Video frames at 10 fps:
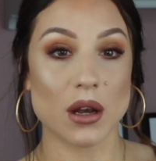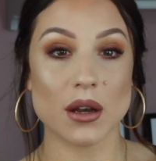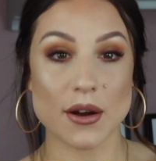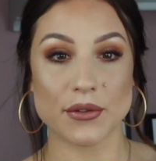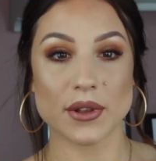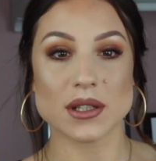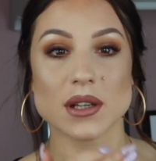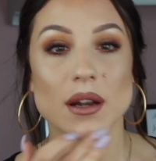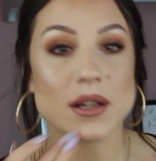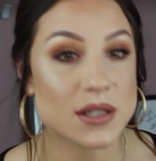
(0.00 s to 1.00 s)
love these
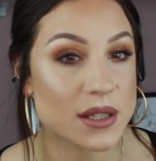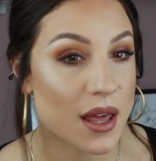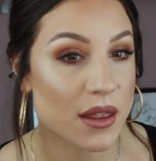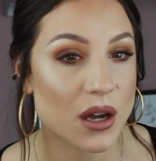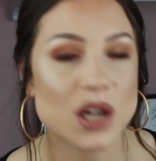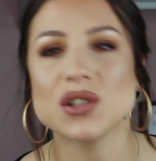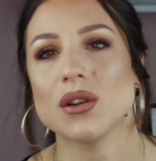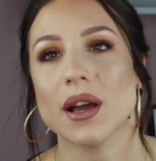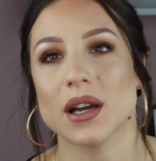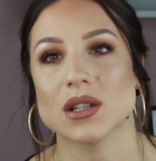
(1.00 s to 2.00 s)
colours together. I do
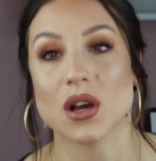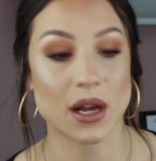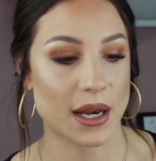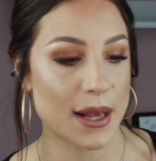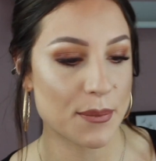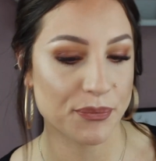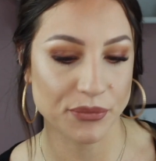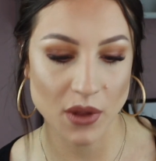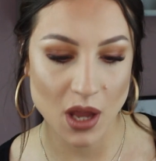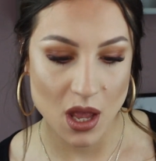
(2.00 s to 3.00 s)
like a darker lip,
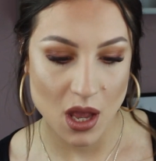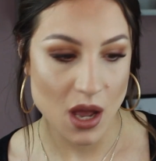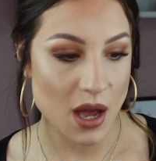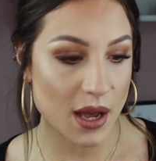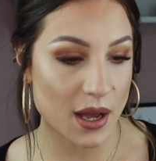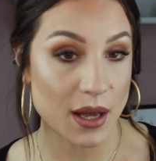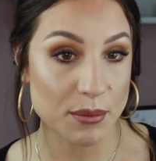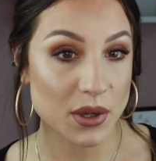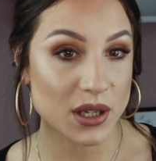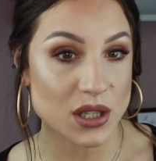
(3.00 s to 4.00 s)

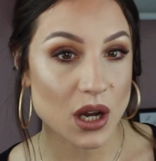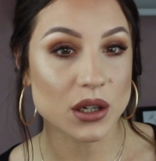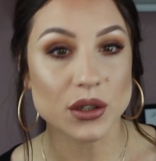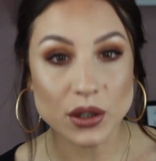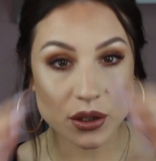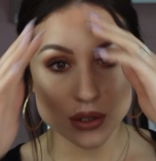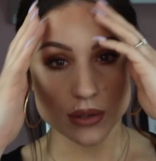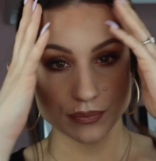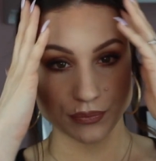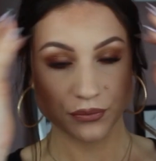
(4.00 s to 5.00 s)
like a darker nude.
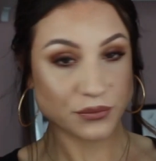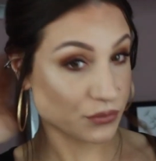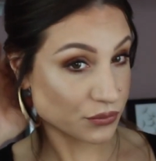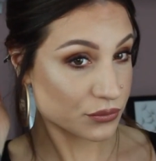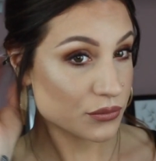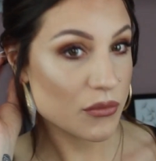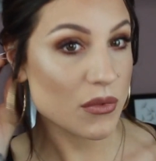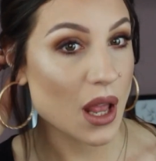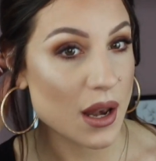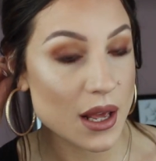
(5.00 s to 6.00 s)

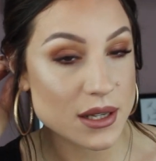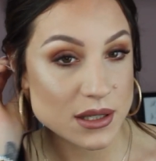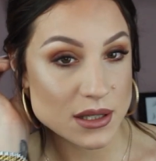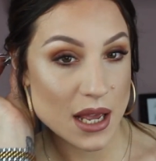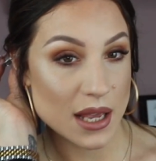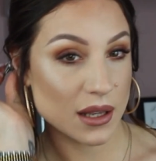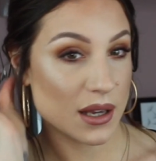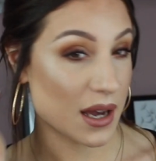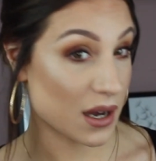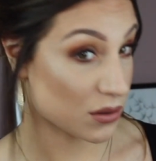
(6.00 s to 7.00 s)
Let's
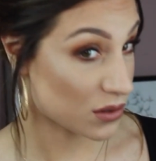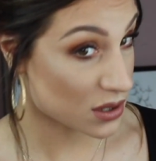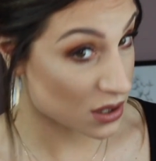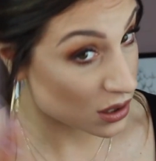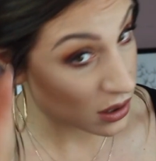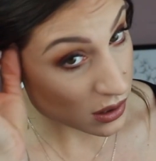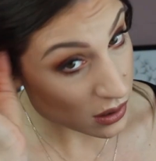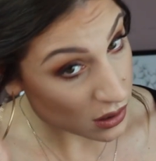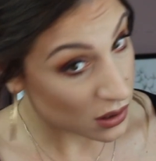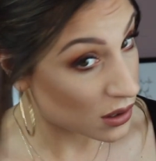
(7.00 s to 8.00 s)
take out
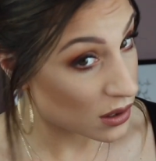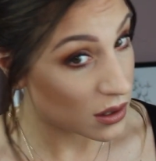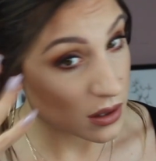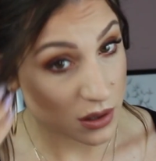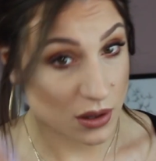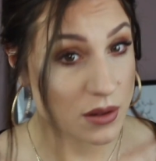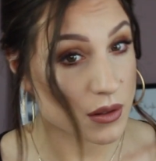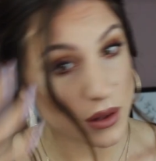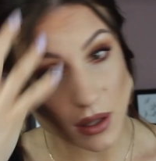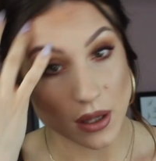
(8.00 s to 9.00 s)

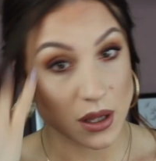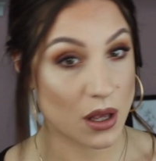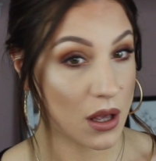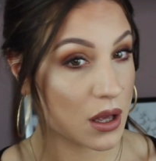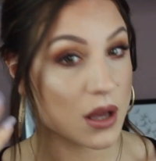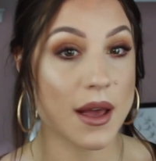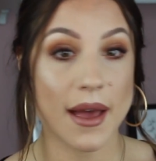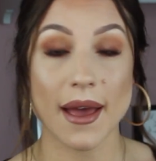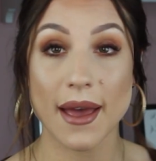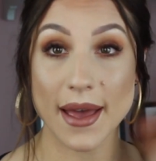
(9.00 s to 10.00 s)
the
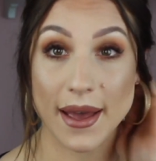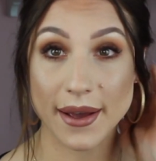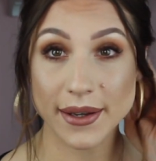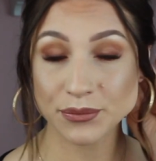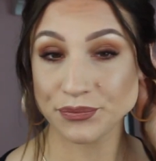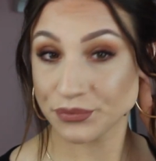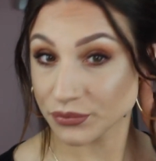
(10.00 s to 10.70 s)
hair.